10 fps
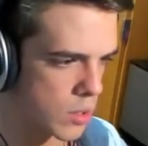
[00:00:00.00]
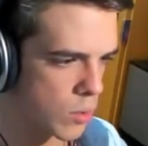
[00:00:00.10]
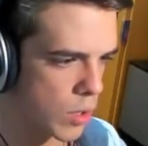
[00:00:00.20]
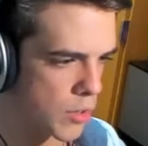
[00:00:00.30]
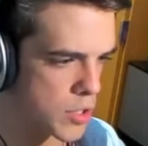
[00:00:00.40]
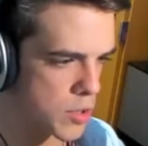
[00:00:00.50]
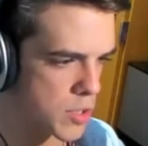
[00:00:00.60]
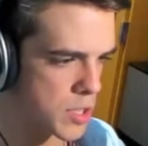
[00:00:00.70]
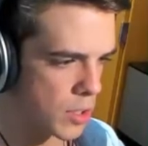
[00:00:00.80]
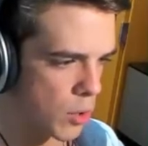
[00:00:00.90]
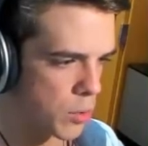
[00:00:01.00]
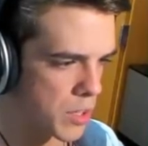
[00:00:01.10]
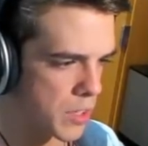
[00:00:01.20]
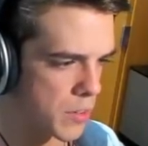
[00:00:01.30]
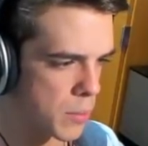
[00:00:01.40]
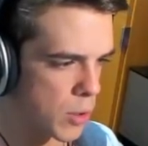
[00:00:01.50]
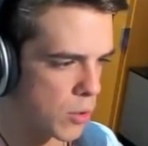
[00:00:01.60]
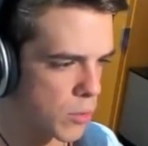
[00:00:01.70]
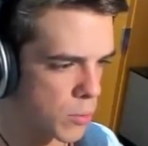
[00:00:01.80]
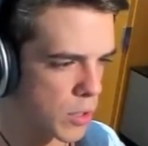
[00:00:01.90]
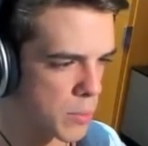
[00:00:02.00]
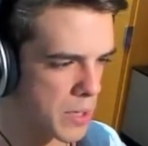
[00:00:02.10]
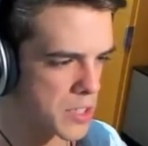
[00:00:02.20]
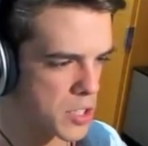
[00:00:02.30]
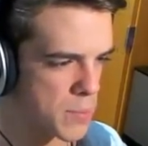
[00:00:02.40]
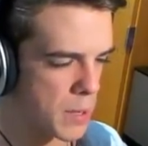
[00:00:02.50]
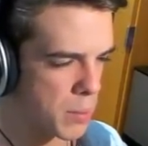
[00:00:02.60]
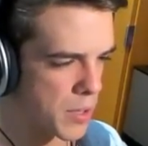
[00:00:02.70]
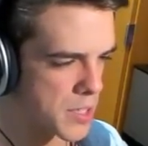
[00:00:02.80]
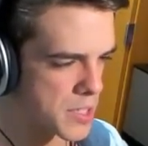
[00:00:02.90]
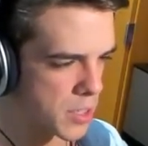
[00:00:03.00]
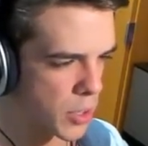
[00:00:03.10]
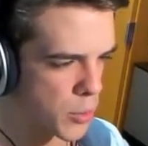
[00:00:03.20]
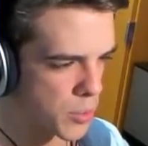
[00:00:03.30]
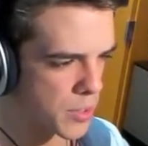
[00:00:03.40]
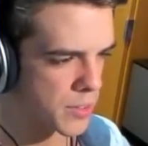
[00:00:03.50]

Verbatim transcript: Wow, this sure is the lonely end of the mall. Weird being such a big place, alone.